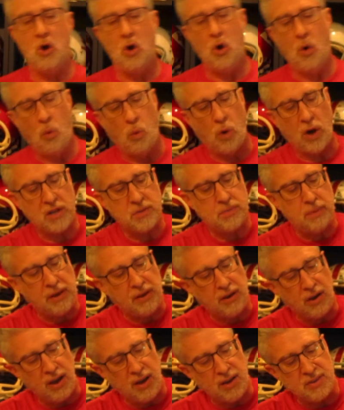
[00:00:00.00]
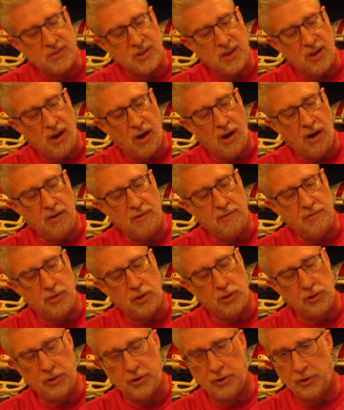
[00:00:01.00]
was because of the
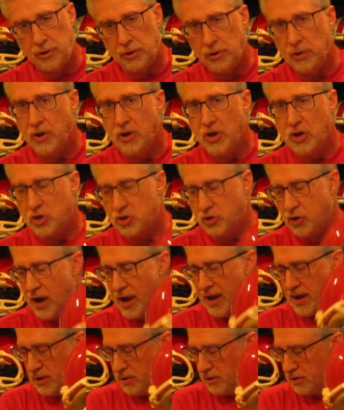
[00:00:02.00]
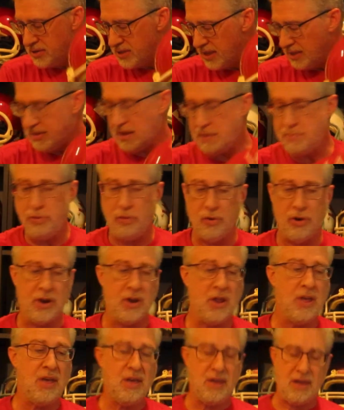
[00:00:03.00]
little triangles that they
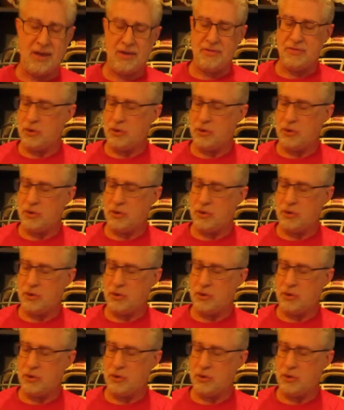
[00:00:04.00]
put in the